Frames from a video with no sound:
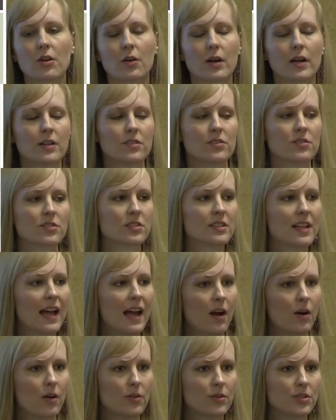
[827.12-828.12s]
or
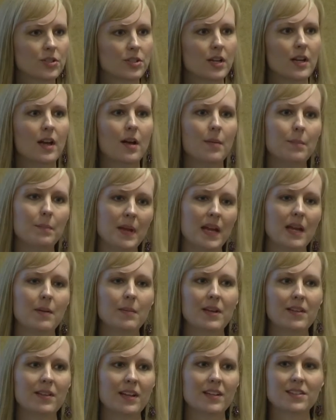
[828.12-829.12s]
slouched,
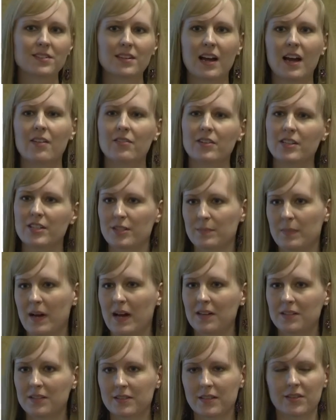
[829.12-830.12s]
maybe that's not a
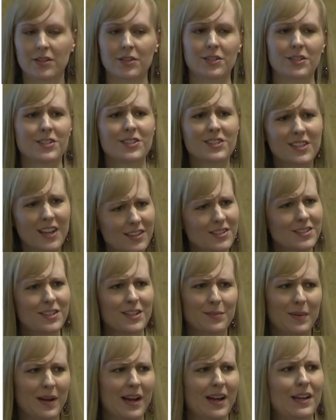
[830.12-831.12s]
response that they're
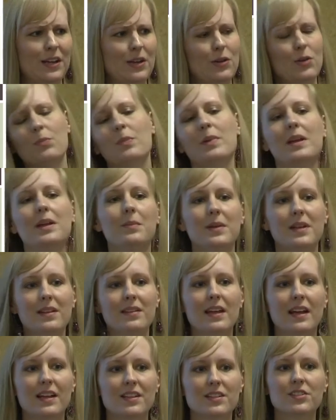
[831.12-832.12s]
disgusted by you. Maybe
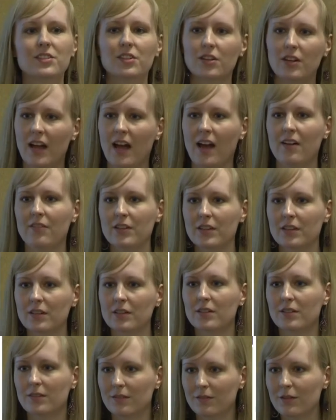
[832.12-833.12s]
that's they're having
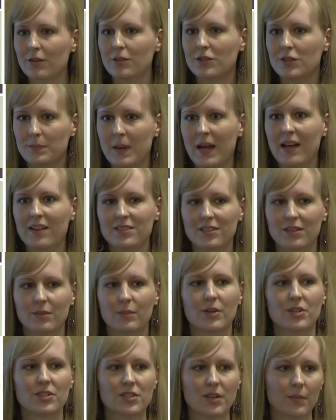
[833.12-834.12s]
a
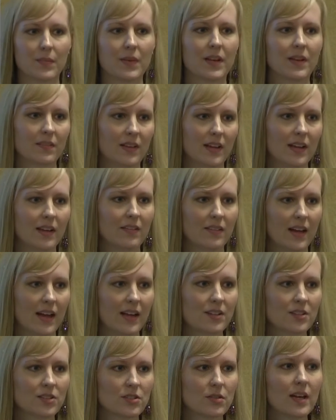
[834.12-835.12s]
spasm or something like
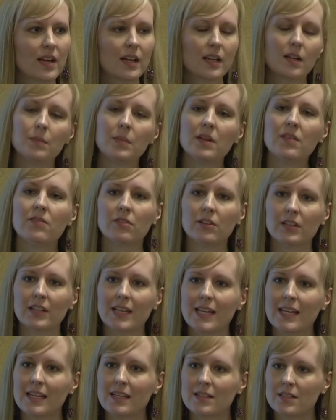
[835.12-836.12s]
that. So that can be
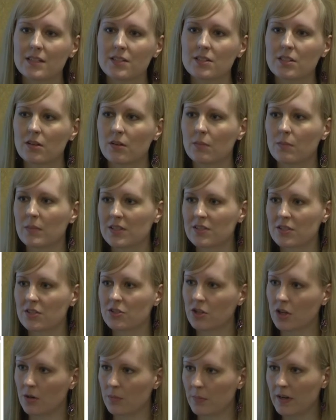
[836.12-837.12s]
really easy to
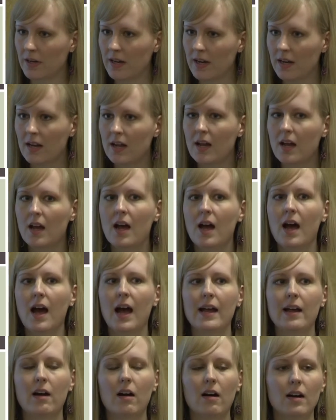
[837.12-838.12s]
misinterpret it.
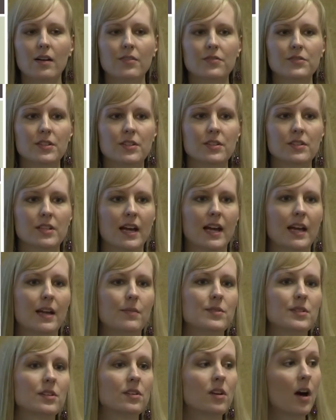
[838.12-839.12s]
I
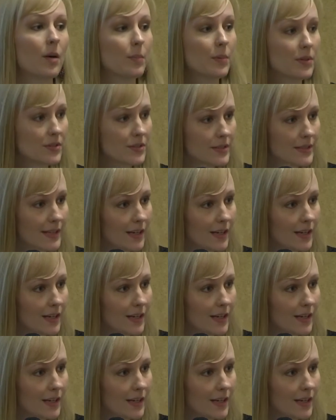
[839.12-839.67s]
oftentimes, in couples